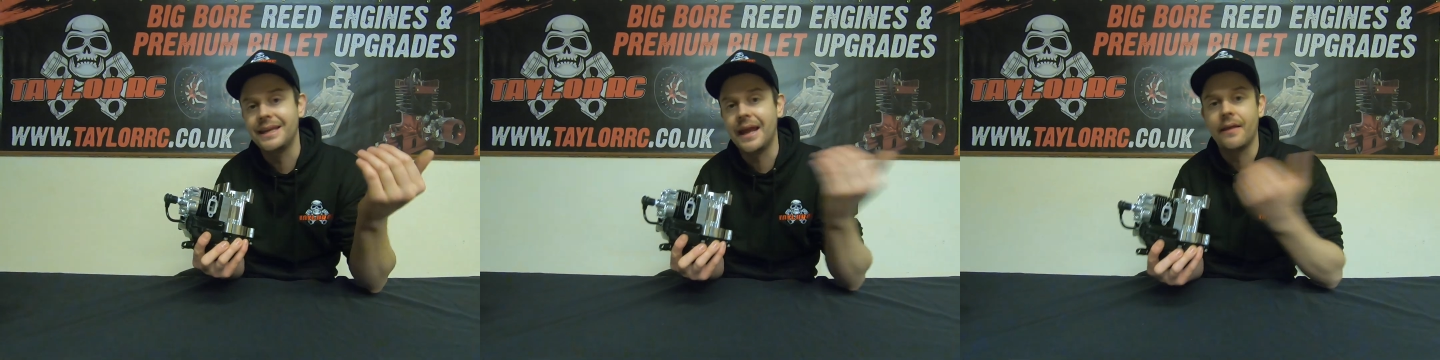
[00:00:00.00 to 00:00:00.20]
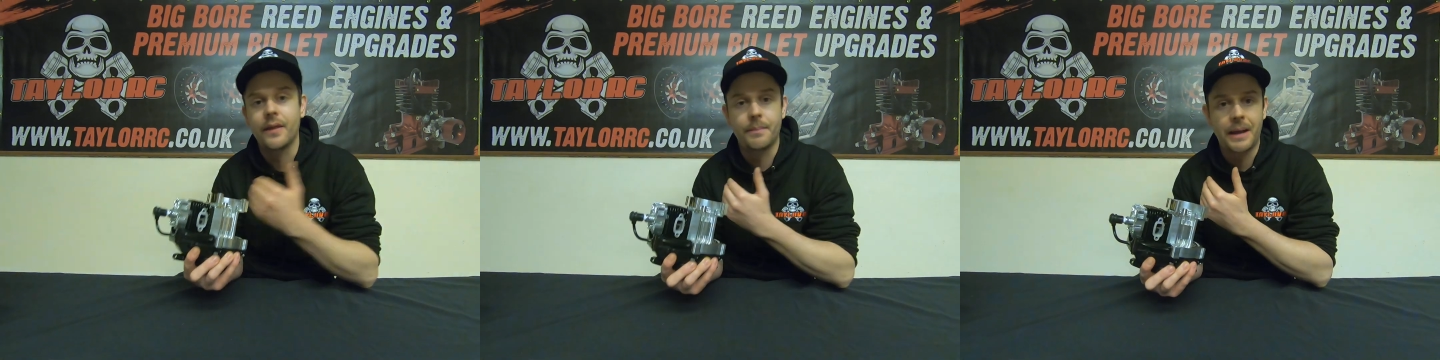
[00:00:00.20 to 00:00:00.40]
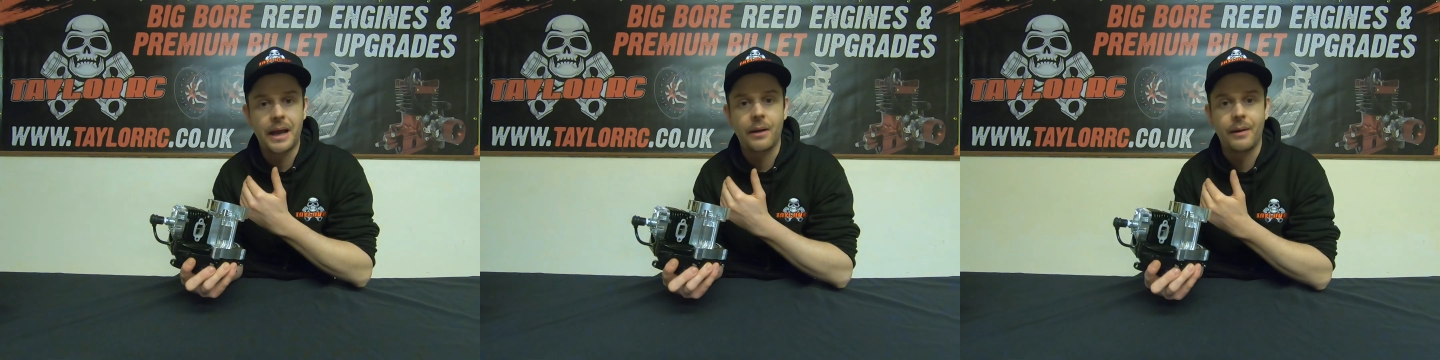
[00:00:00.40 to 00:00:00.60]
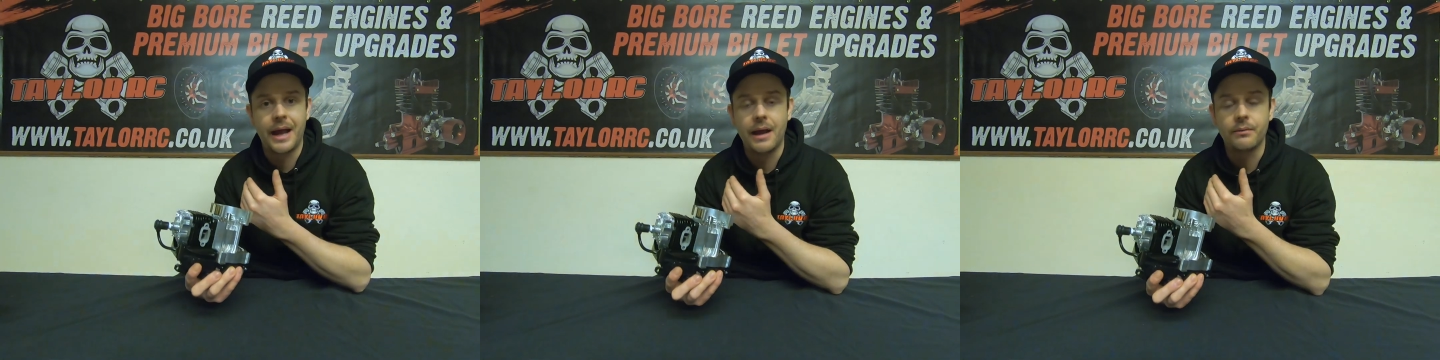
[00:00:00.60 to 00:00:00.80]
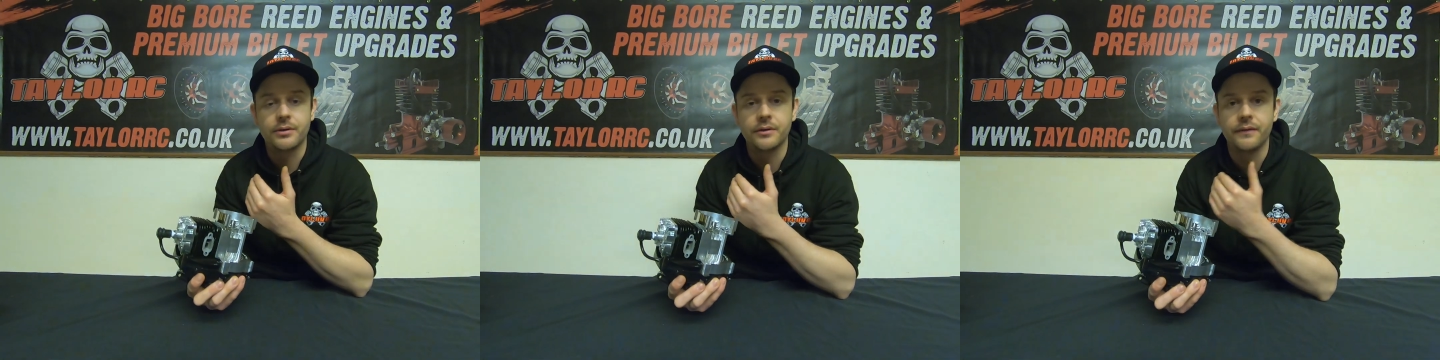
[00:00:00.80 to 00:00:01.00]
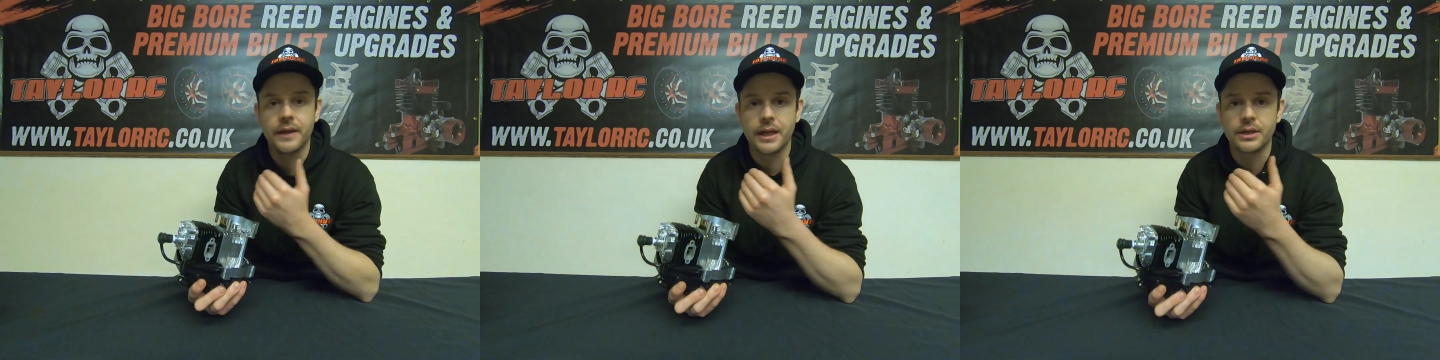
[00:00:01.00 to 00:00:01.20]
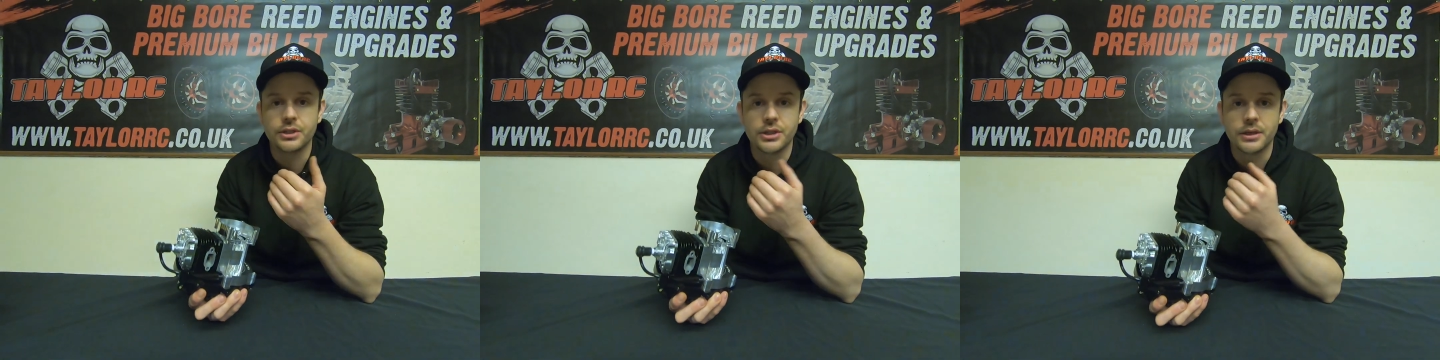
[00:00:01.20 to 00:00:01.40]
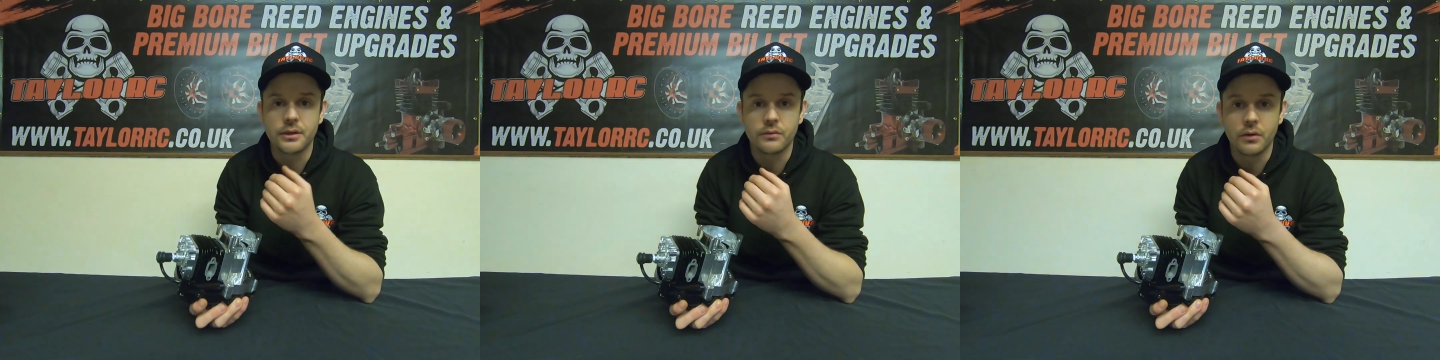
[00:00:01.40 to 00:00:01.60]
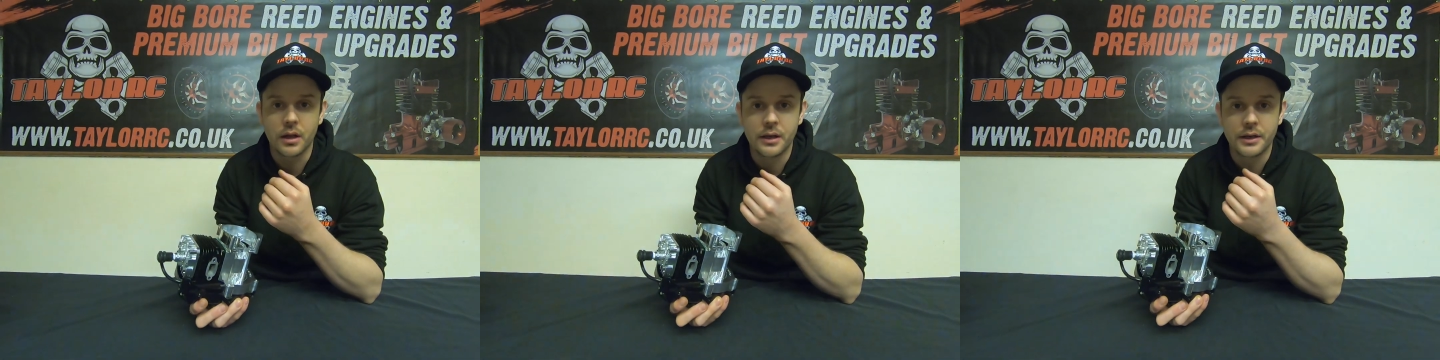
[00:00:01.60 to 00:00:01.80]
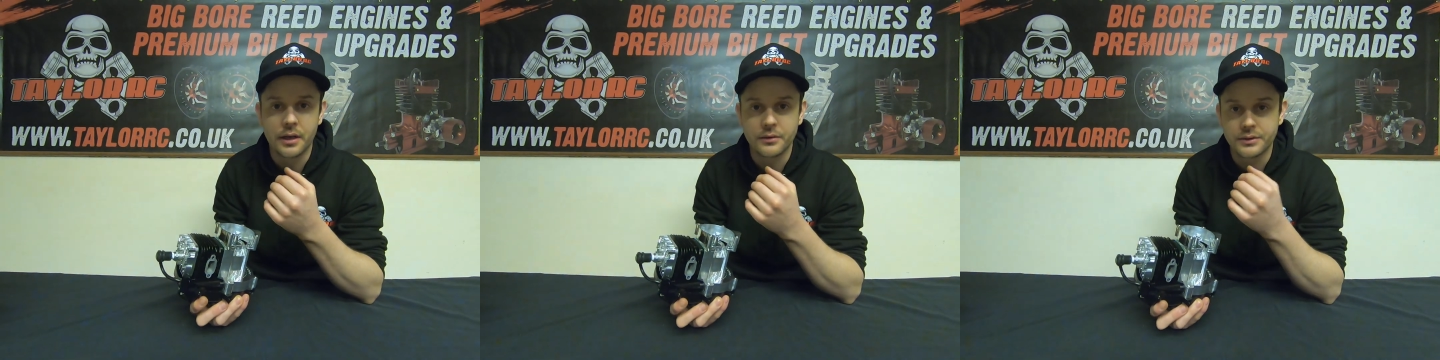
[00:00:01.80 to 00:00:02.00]
get the power out of the engine,
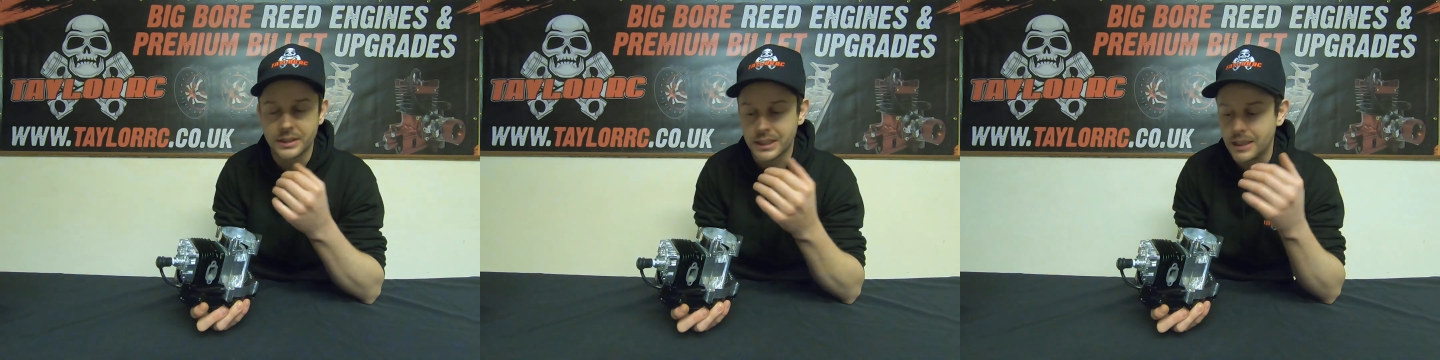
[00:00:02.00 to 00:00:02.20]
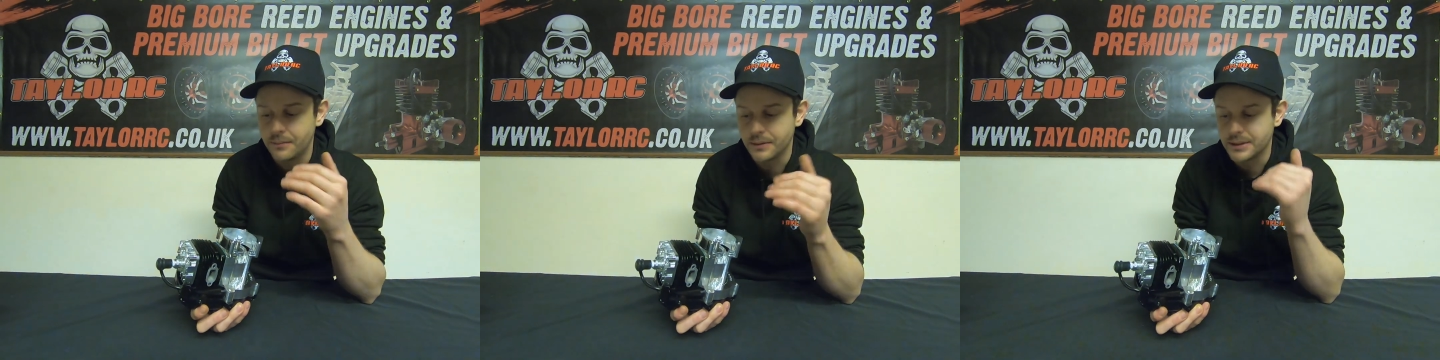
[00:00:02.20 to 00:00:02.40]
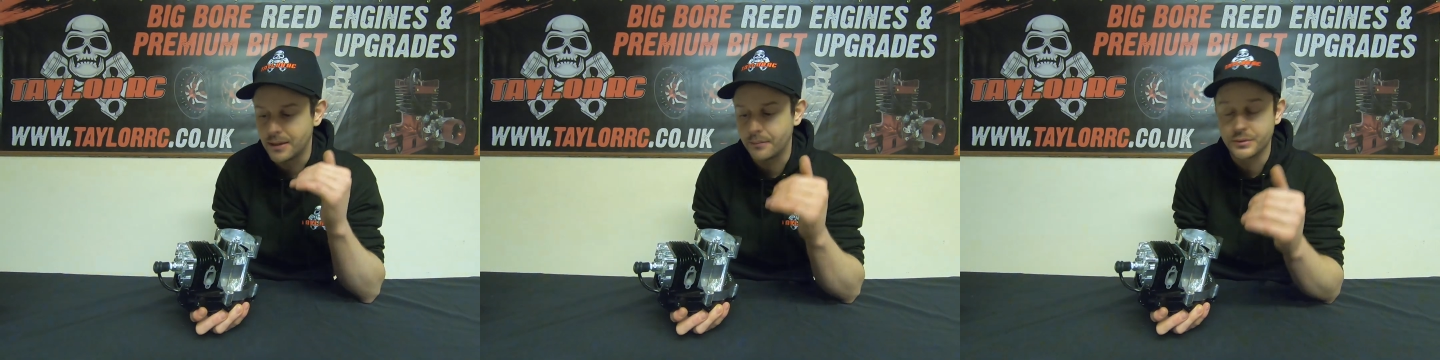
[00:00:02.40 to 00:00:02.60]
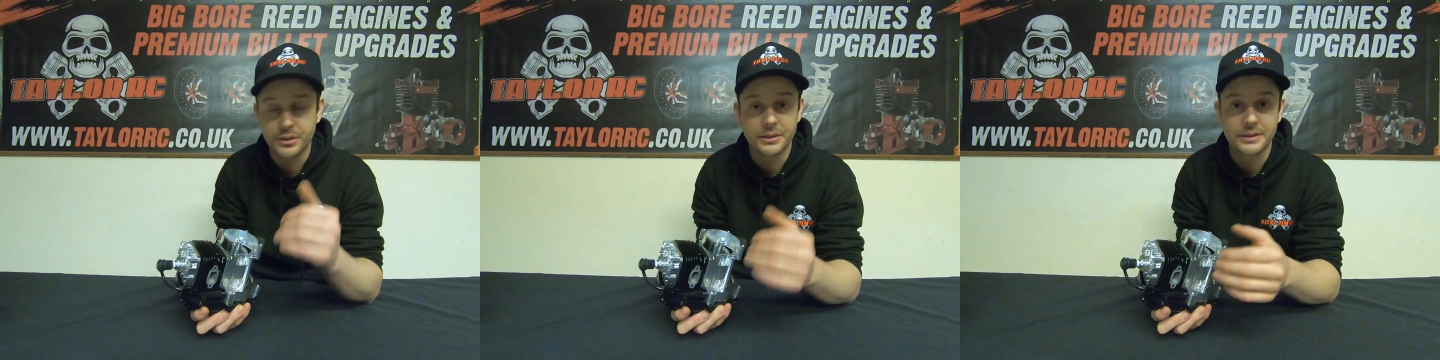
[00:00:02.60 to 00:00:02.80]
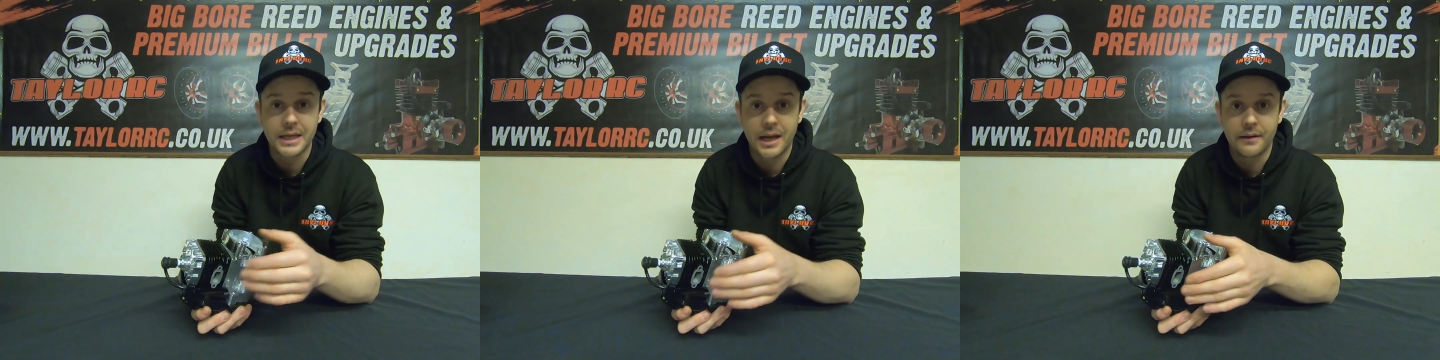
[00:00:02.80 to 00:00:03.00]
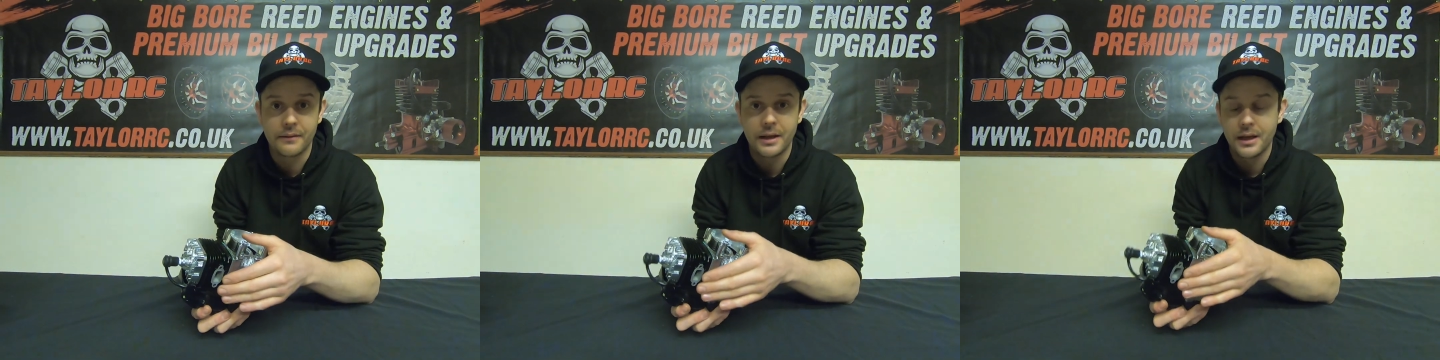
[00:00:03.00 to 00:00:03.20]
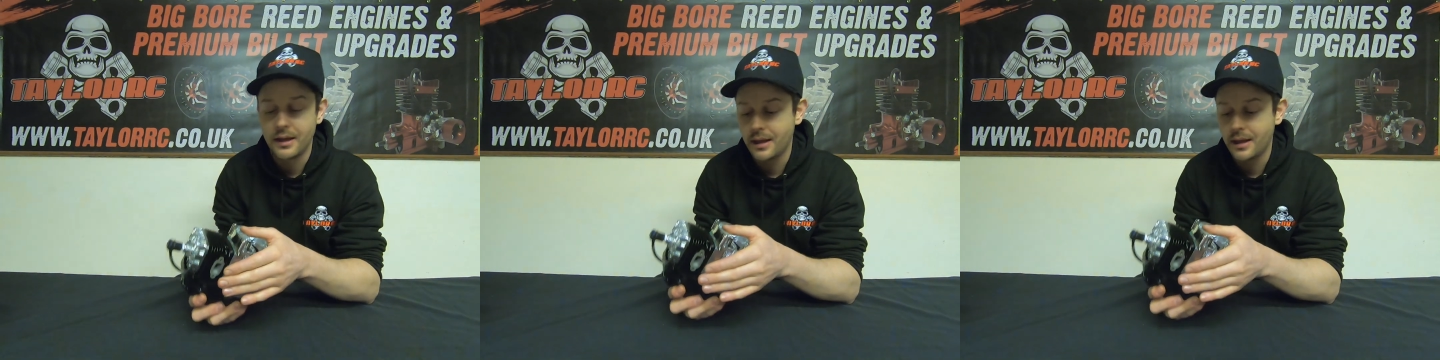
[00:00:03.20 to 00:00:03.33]
you know, to keep the temperatures down